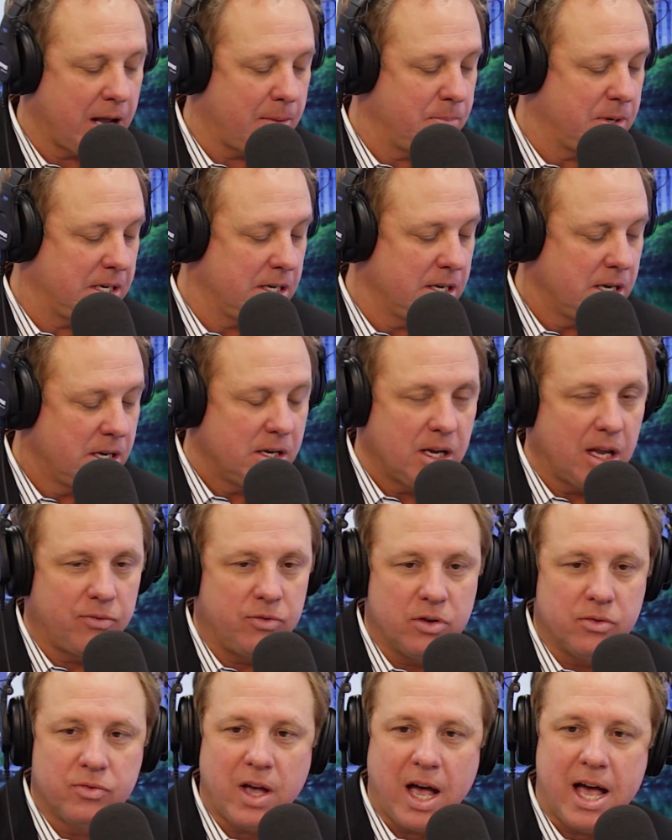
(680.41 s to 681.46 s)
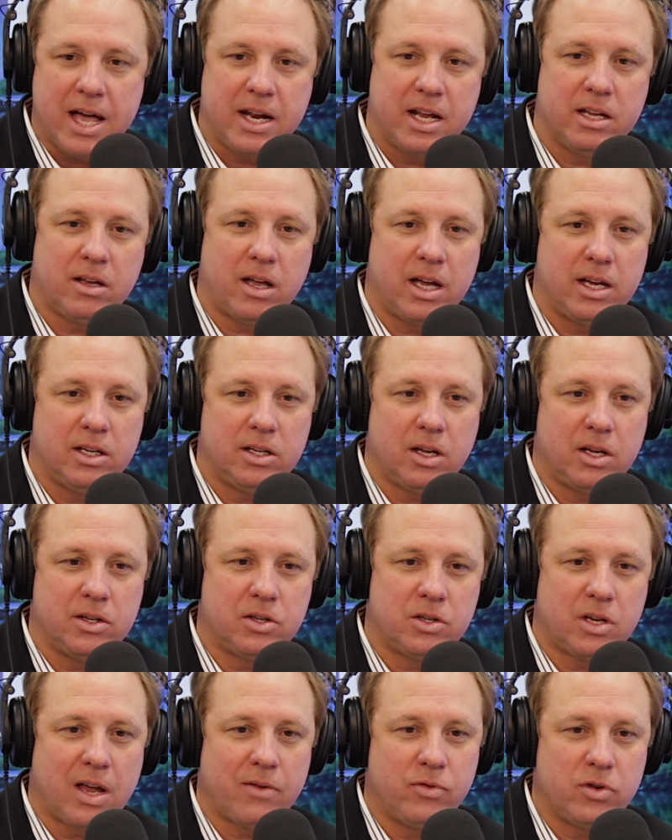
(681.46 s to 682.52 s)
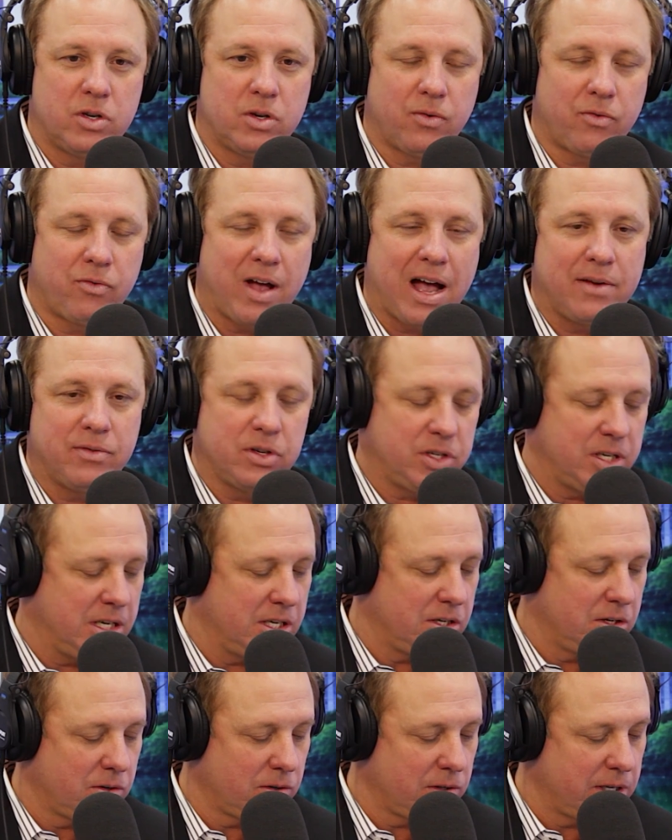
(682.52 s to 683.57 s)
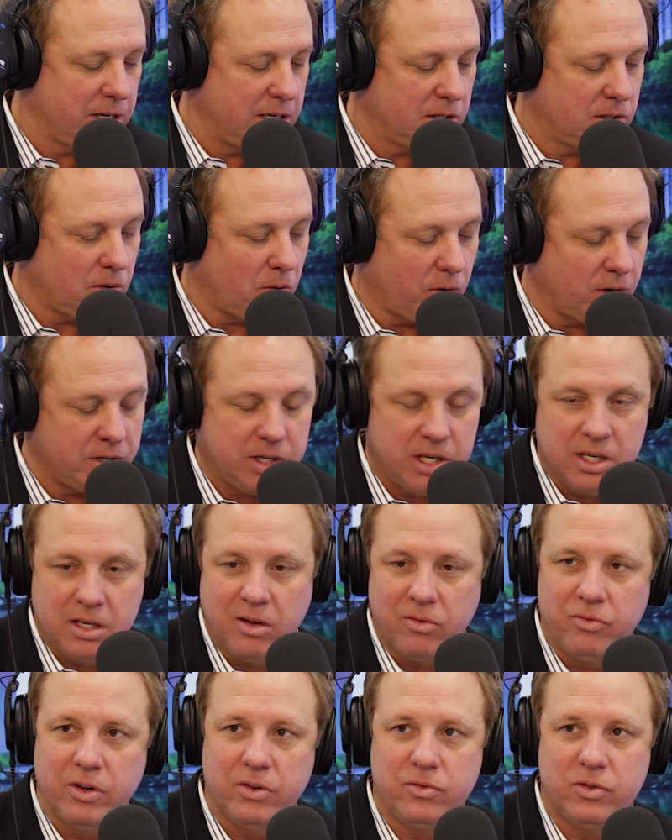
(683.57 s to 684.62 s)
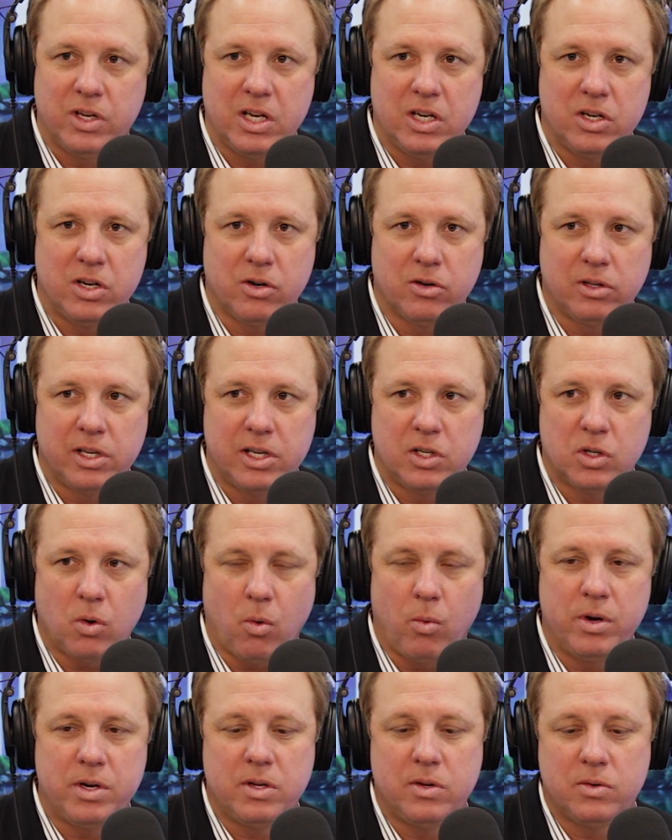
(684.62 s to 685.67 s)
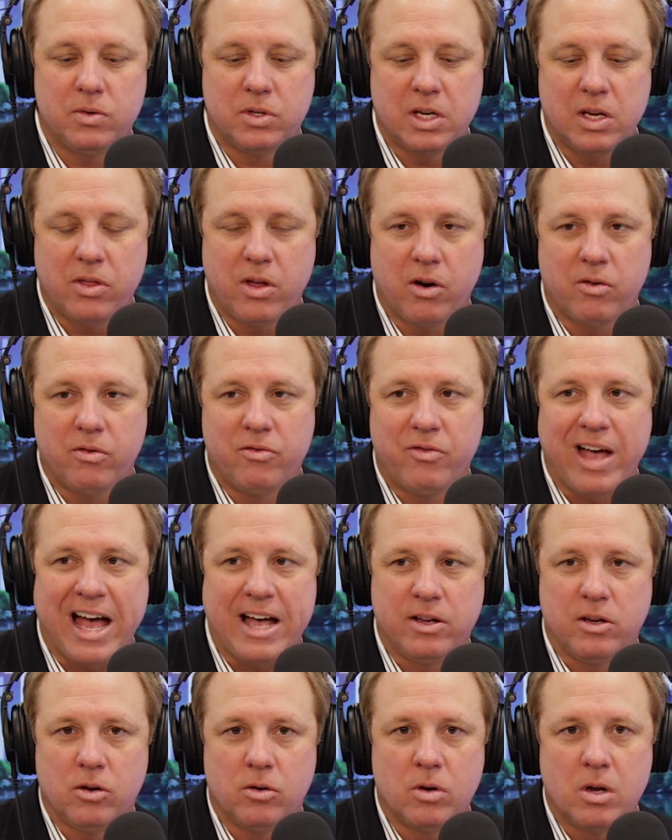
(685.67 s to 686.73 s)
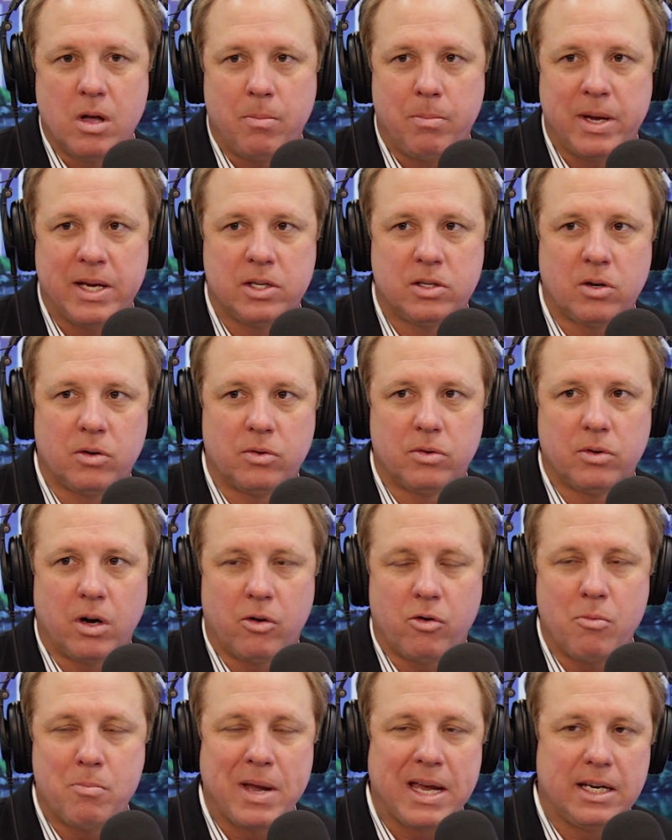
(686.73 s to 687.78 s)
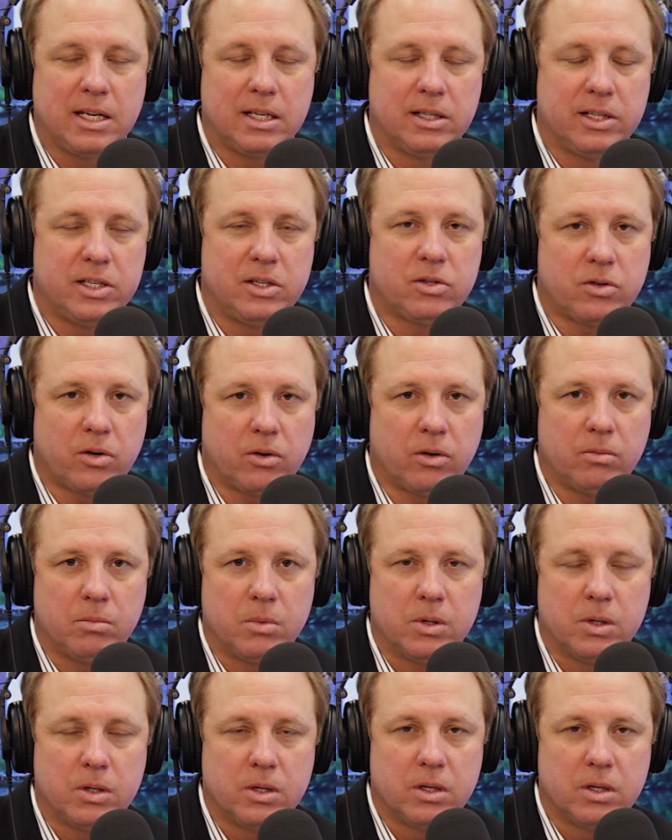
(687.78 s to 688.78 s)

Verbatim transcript: I mean, if you've got a, a, a seven, five to 10 year lease or a 10 to 15 year lease, what do you see there on value based on a remaining lease term?